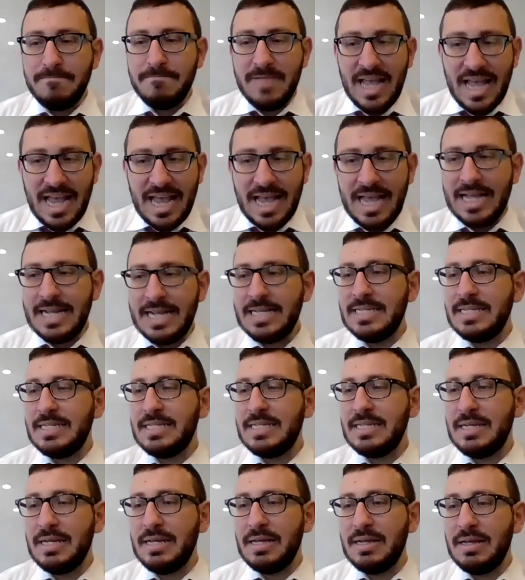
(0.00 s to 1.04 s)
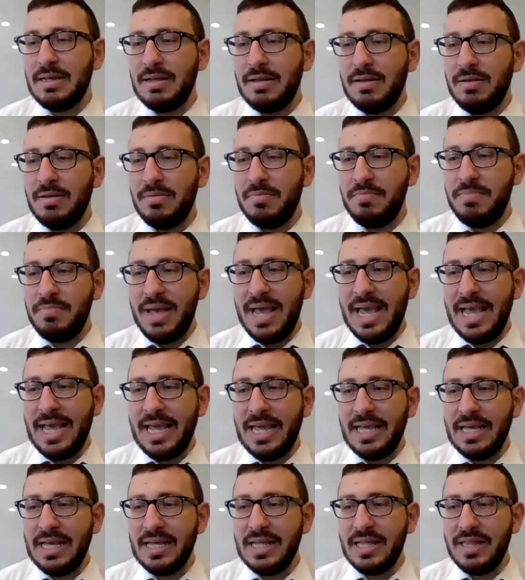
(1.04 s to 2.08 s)
And
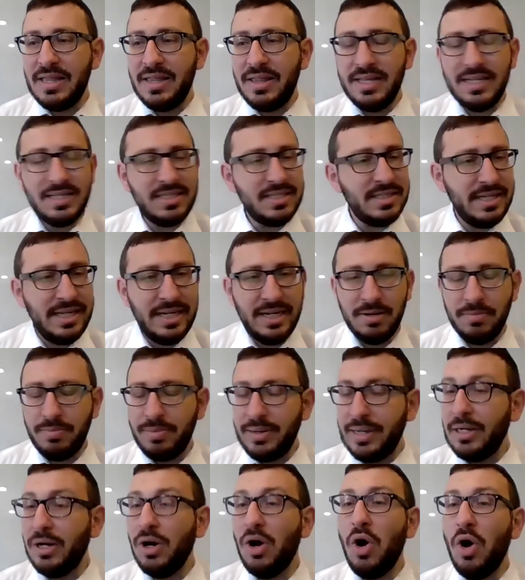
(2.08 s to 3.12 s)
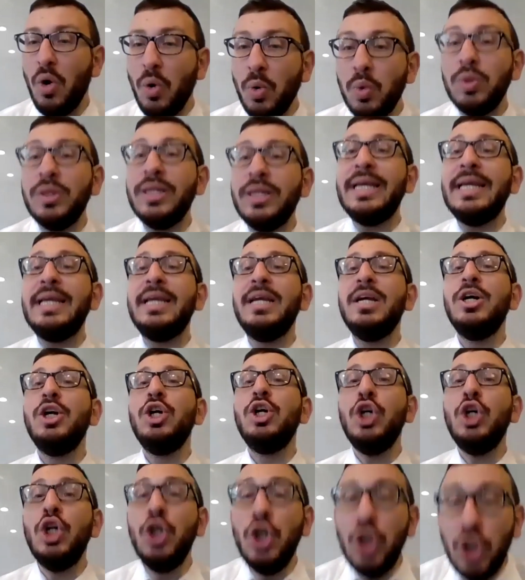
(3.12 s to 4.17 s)
may this year bring only
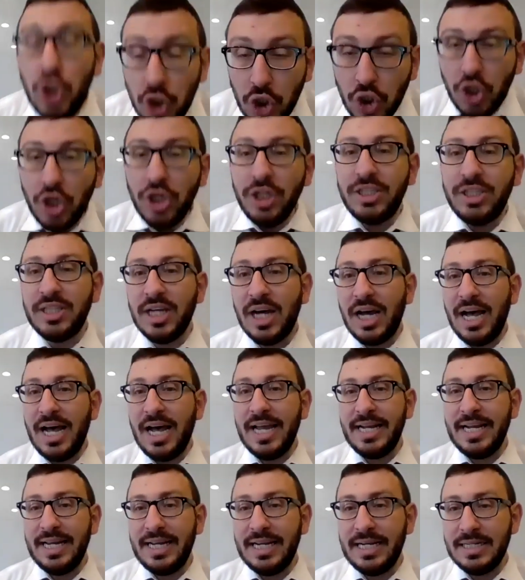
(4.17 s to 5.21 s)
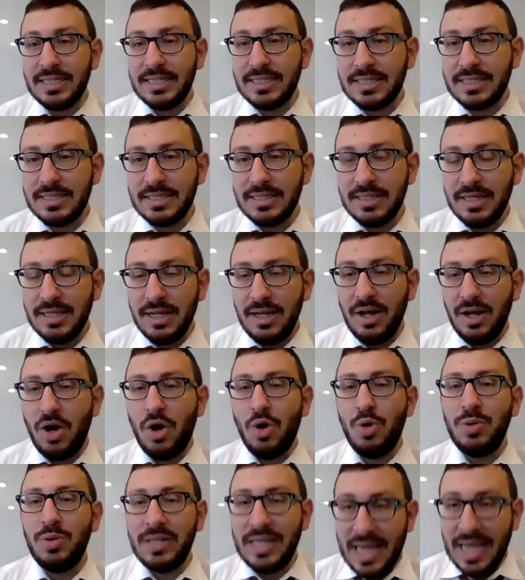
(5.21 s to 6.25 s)
good tidings,
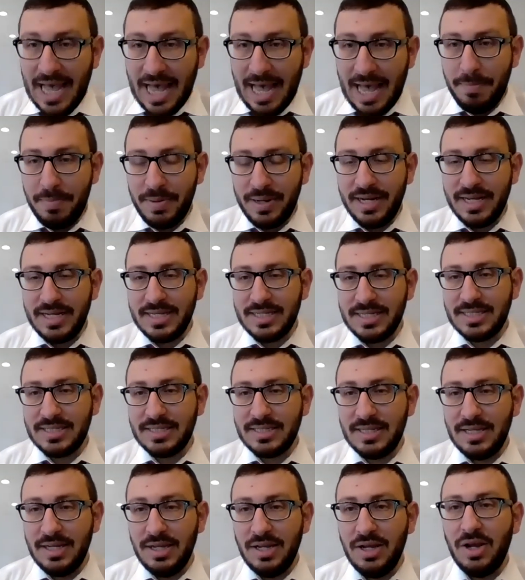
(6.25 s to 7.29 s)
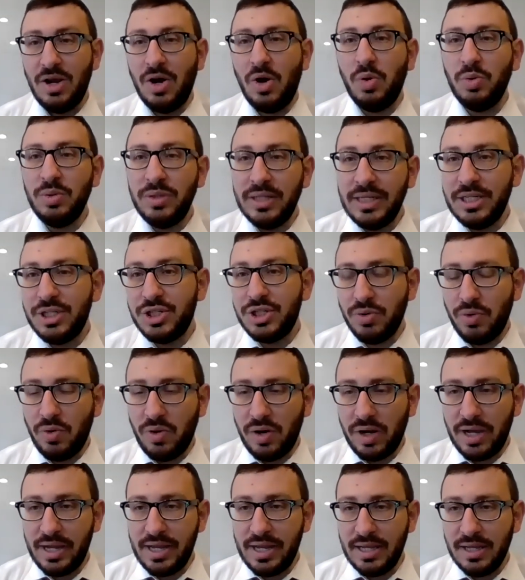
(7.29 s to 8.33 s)
only happiness, only
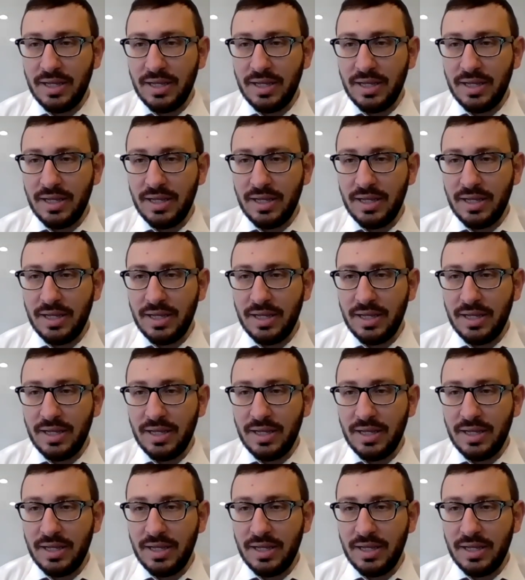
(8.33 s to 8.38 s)
joy